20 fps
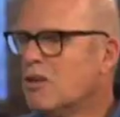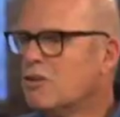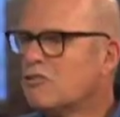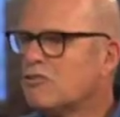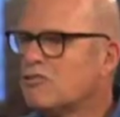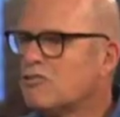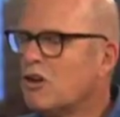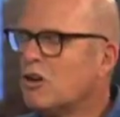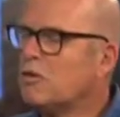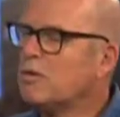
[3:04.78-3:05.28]

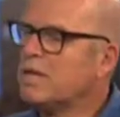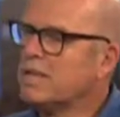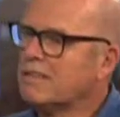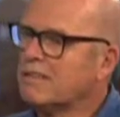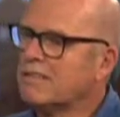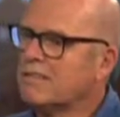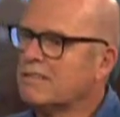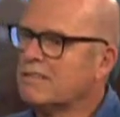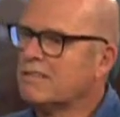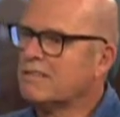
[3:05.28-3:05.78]
So
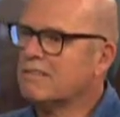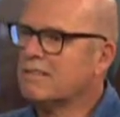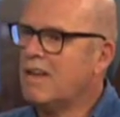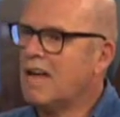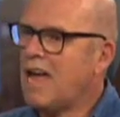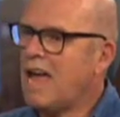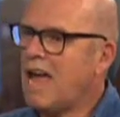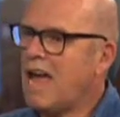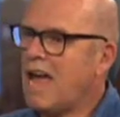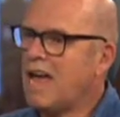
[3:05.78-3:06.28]
it's,
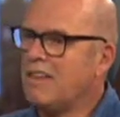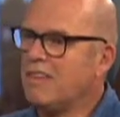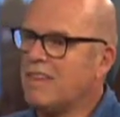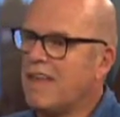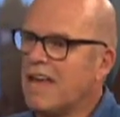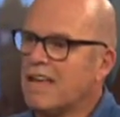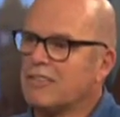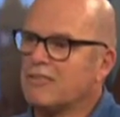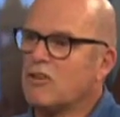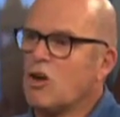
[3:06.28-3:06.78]
and
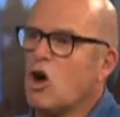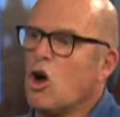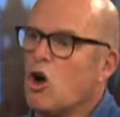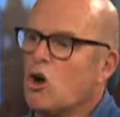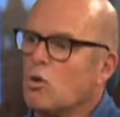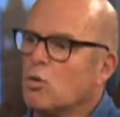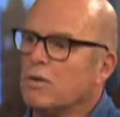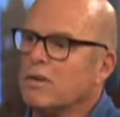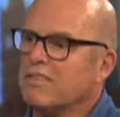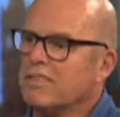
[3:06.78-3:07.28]
that's
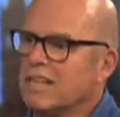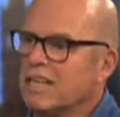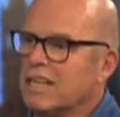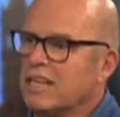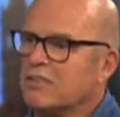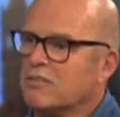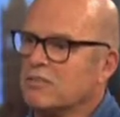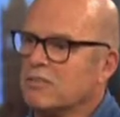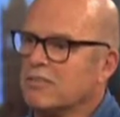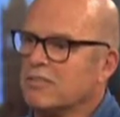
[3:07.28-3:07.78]
always an
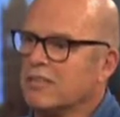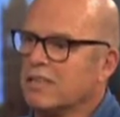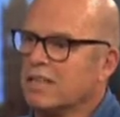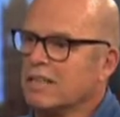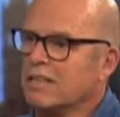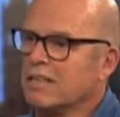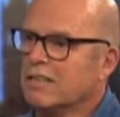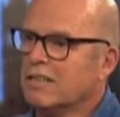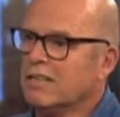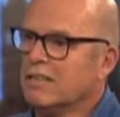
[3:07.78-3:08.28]

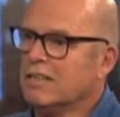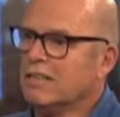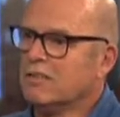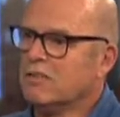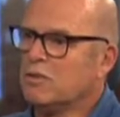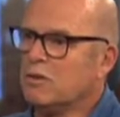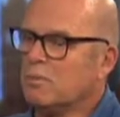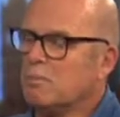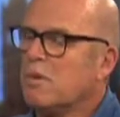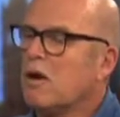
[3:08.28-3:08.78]
interesting
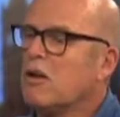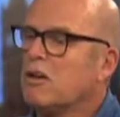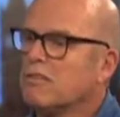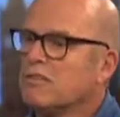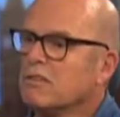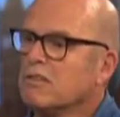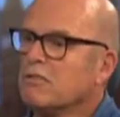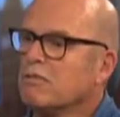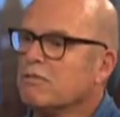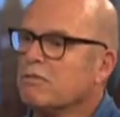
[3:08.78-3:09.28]
sort of
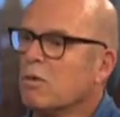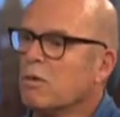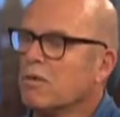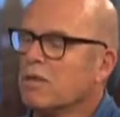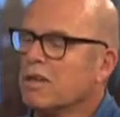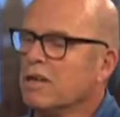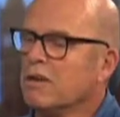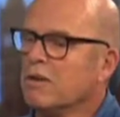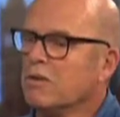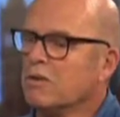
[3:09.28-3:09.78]
puzzle for
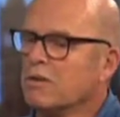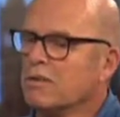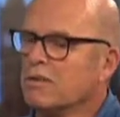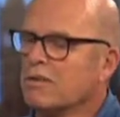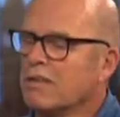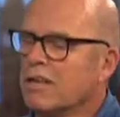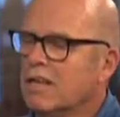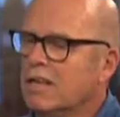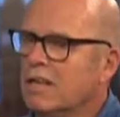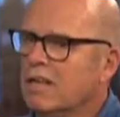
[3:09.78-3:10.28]
the
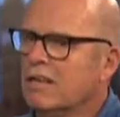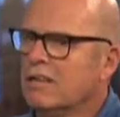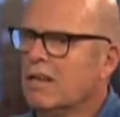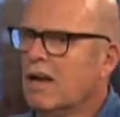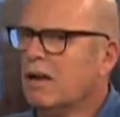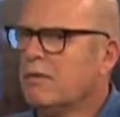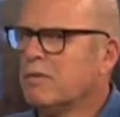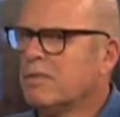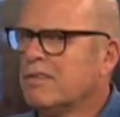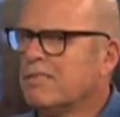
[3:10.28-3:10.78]
owners.
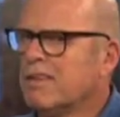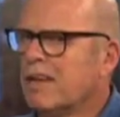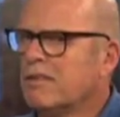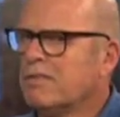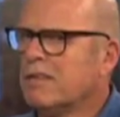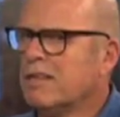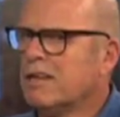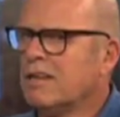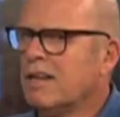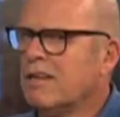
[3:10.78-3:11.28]
The, the
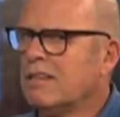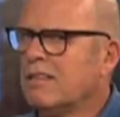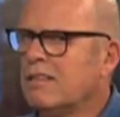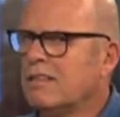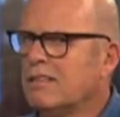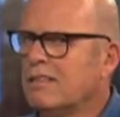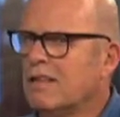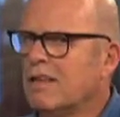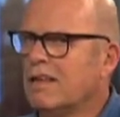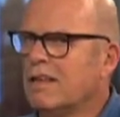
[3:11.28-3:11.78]
South End, I,
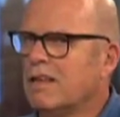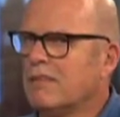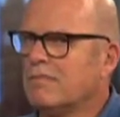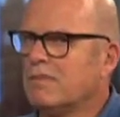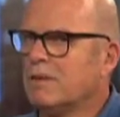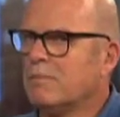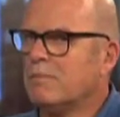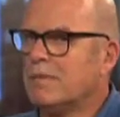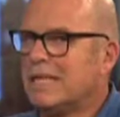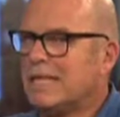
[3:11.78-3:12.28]
if
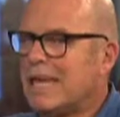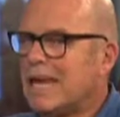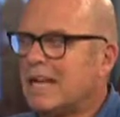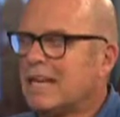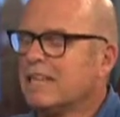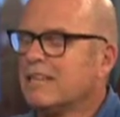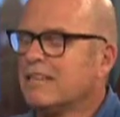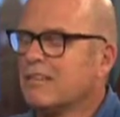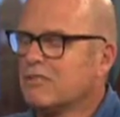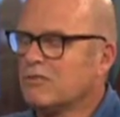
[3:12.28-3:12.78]
I'm
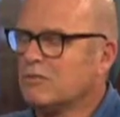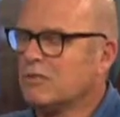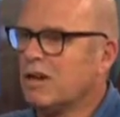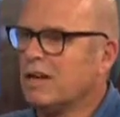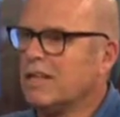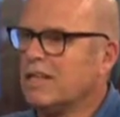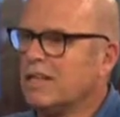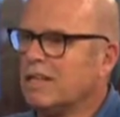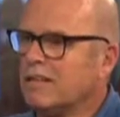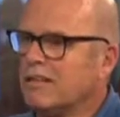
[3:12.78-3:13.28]
getting this
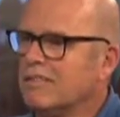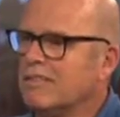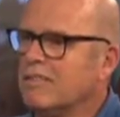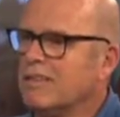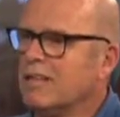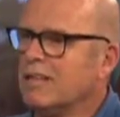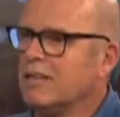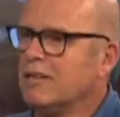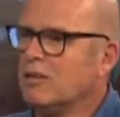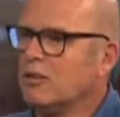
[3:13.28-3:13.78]
right, is
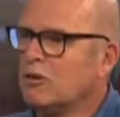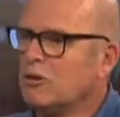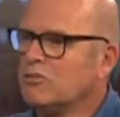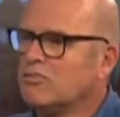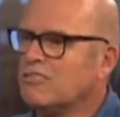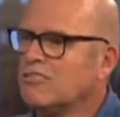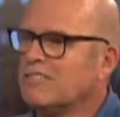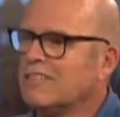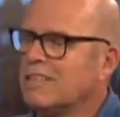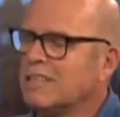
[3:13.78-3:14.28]
the
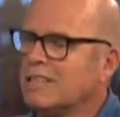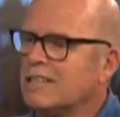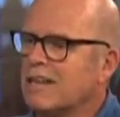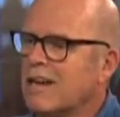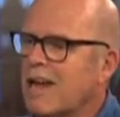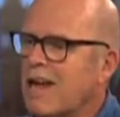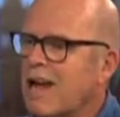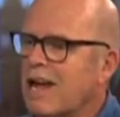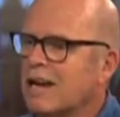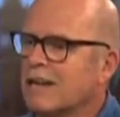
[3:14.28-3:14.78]
largest
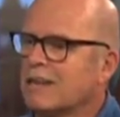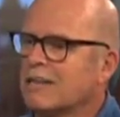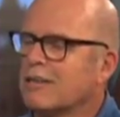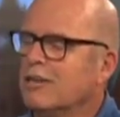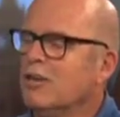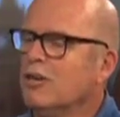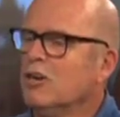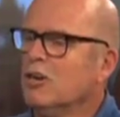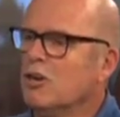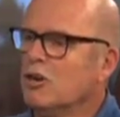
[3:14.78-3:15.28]
intact
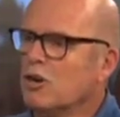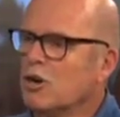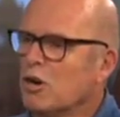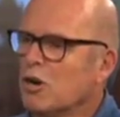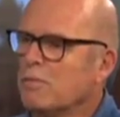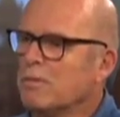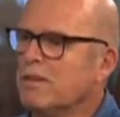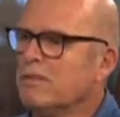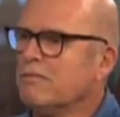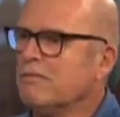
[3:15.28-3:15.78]

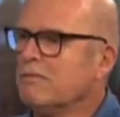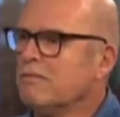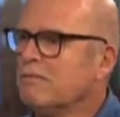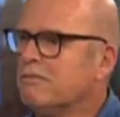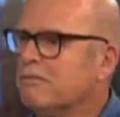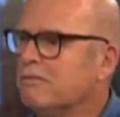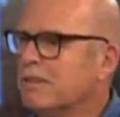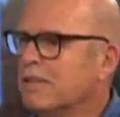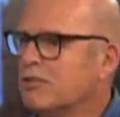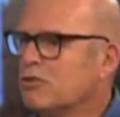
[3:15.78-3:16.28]
urban
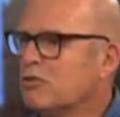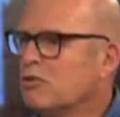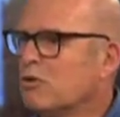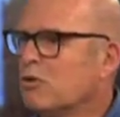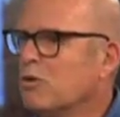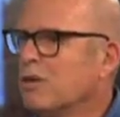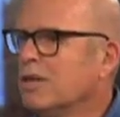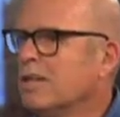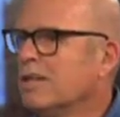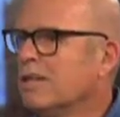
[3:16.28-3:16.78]

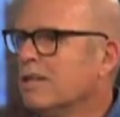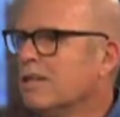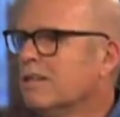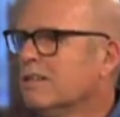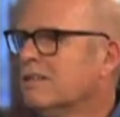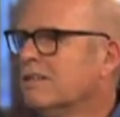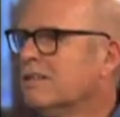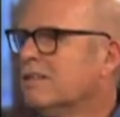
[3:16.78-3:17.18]
Victorian